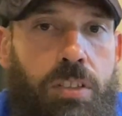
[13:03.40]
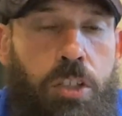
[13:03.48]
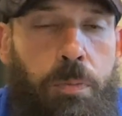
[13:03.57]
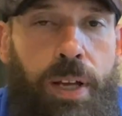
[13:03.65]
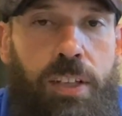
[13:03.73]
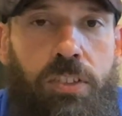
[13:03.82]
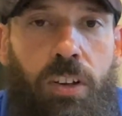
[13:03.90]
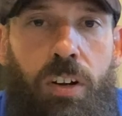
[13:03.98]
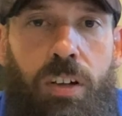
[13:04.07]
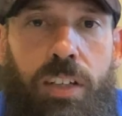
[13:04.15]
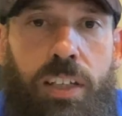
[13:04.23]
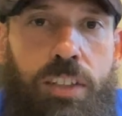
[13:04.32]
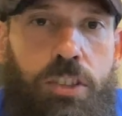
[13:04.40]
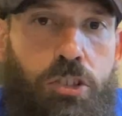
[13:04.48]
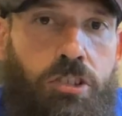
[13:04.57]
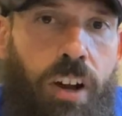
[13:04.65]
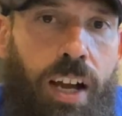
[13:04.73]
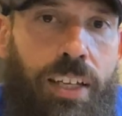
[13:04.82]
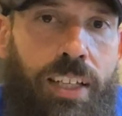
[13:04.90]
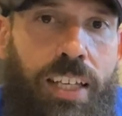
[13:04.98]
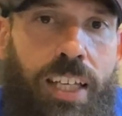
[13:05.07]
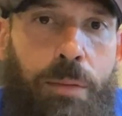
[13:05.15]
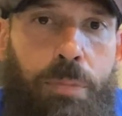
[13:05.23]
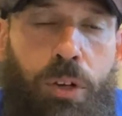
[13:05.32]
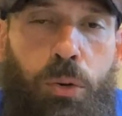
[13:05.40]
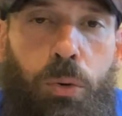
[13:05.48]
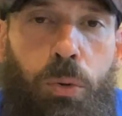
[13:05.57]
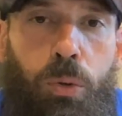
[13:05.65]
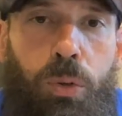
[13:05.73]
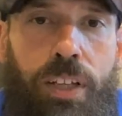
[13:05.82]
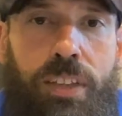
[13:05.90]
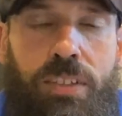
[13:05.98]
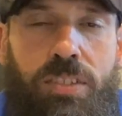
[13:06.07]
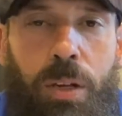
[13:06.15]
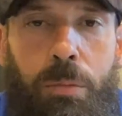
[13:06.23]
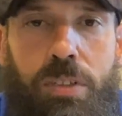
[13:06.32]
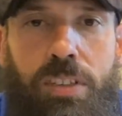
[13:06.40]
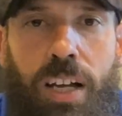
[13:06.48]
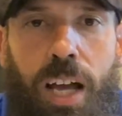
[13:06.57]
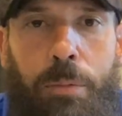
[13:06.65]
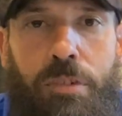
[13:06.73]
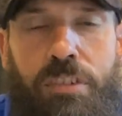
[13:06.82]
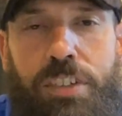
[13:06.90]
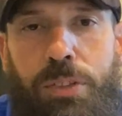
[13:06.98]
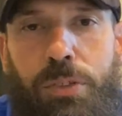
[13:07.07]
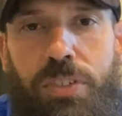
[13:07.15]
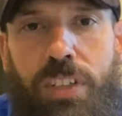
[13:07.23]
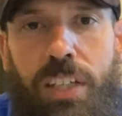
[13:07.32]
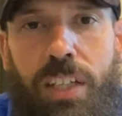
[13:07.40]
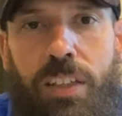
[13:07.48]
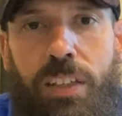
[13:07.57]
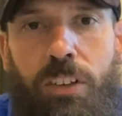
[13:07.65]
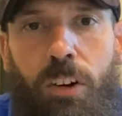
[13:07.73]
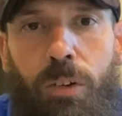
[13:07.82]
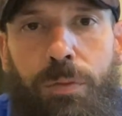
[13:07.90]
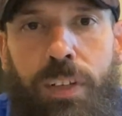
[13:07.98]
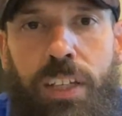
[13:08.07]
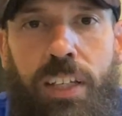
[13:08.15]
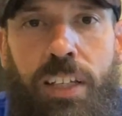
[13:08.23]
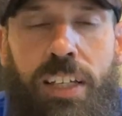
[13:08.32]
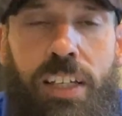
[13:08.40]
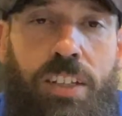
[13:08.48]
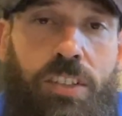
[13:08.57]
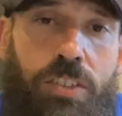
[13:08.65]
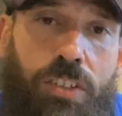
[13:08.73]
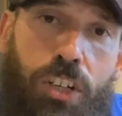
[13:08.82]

to touch base on to try to keep cool in the summertime and reduce the heat in your RV is